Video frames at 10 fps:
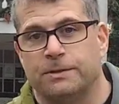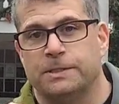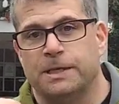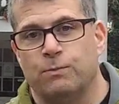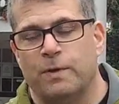They're
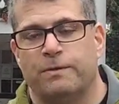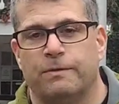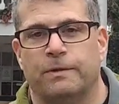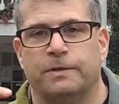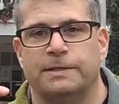the same width,
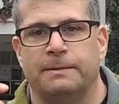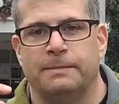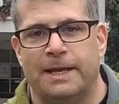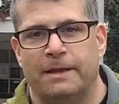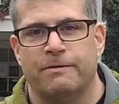they're the
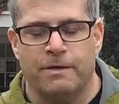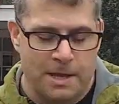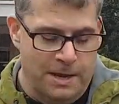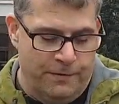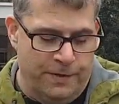same length.
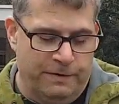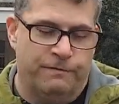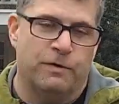The